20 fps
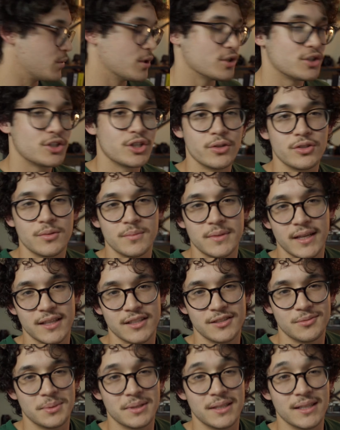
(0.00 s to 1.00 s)
well as show some
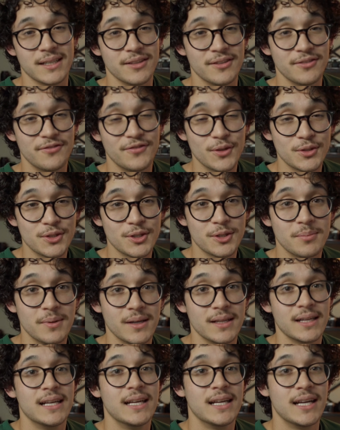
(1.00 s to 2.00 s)
tests with the filter,
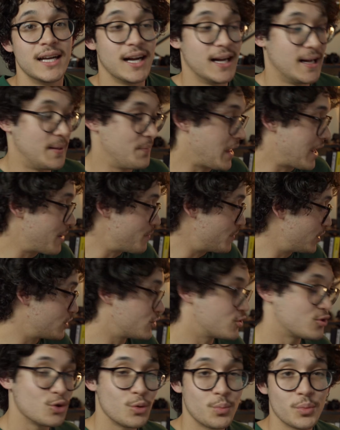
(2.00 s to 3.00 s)
but I'm
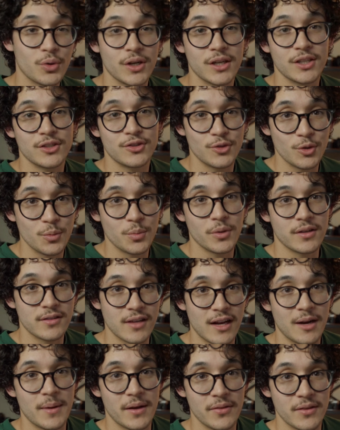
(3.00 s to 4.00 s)
super
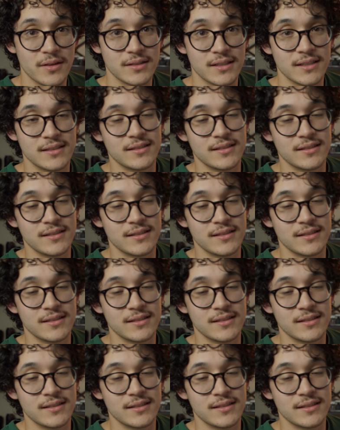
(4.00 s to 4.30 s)
excited about this.